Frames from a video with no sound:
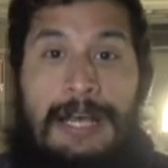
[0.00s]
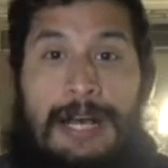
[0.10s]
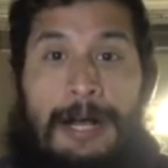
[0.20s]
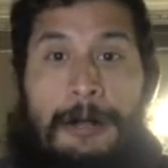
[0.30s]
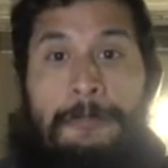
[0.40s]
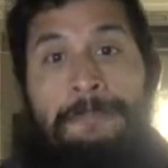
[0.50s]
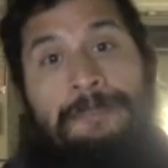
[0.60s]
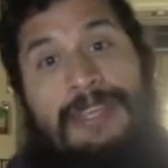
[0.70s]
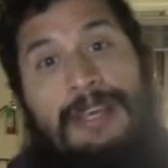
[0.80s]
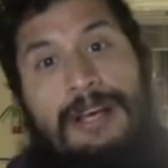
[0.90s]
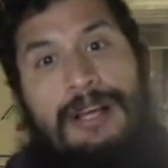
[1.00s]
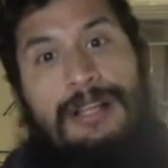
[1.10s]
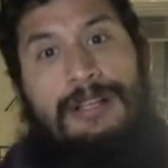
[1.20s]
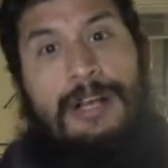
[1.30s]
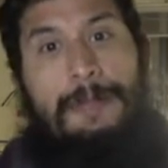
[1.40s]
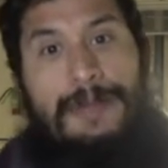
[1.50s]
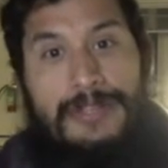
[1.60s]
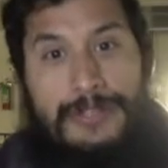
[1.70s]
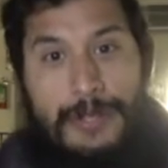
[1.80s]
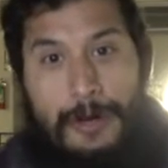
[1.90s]
A couple
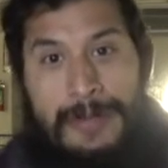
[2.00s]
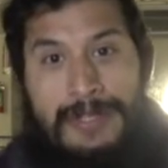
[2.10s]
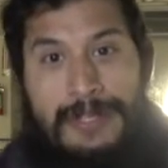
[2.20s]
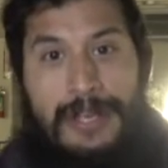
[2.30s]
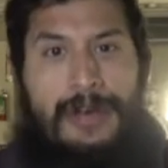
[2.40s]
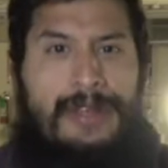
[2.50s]
of sermons ago,